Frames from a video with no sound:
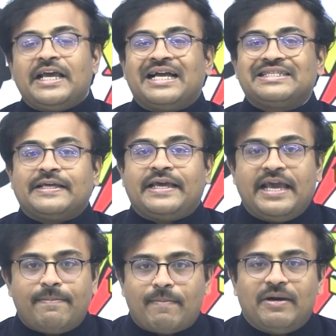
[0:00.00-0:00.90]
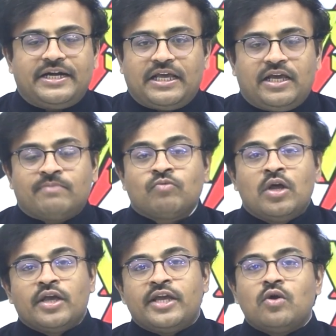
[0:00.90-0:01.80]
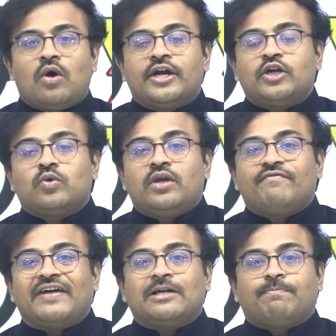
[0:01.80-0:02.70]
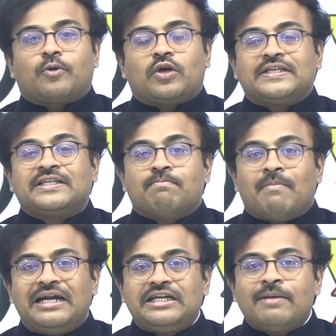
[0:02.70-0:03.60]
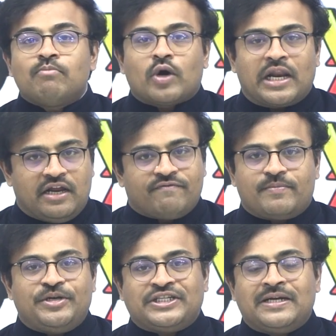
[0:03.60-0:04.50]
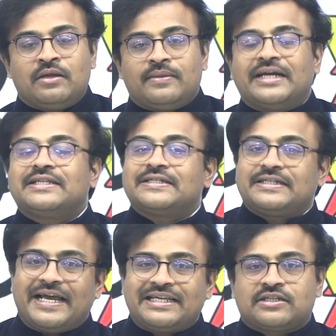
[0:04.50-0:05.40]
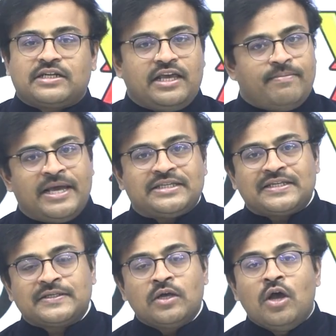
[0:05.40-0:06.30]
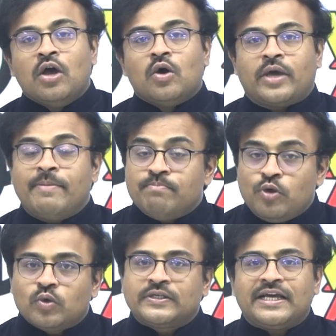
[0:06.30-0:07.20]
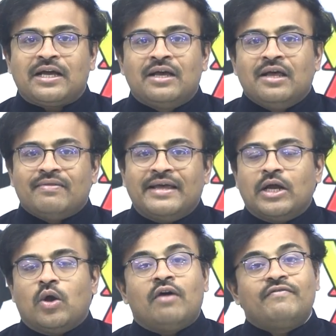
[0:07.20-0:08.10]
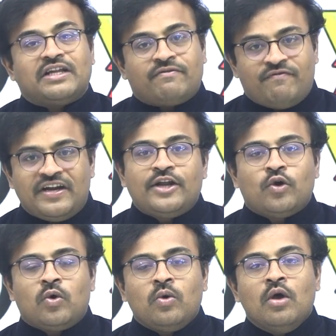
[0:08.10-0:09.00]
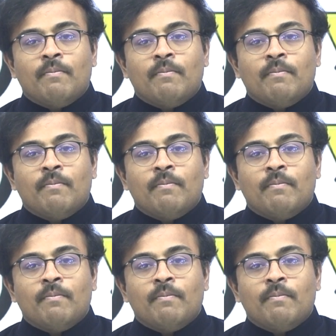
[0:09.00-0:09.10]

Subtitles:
has the capability in order to in fact process multimodal information, that is text, images, music, then along with that video